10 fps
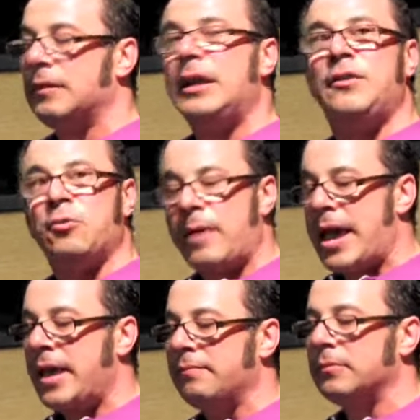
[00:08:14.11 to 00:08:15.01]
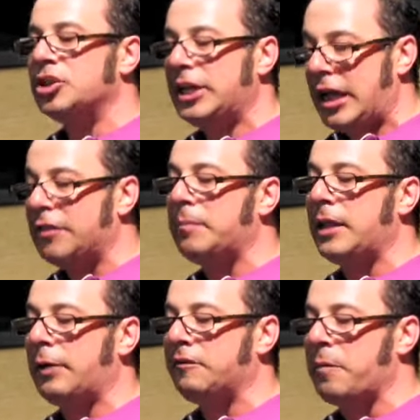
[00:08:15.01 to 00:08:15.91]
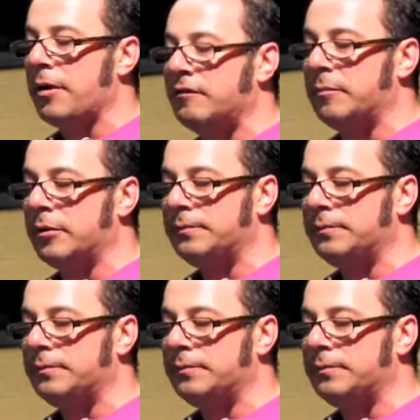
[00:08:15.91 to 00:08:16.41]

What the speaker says: Either way, she held the play responsible.